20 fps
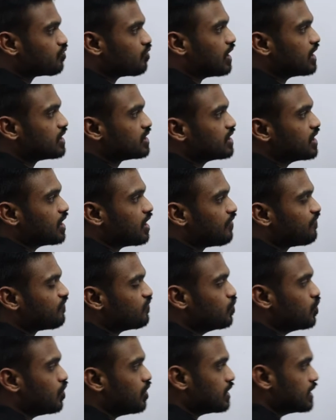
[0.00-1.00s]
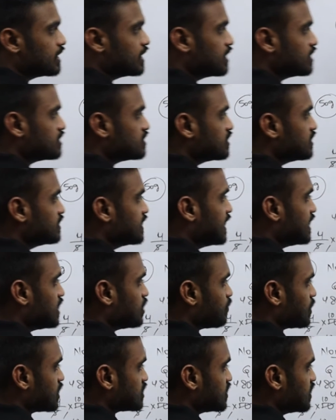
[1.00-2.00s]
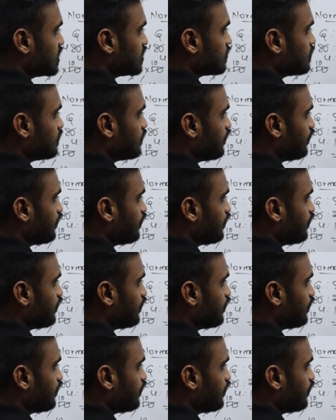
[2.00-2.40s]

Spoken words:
quantity of gold is 80%.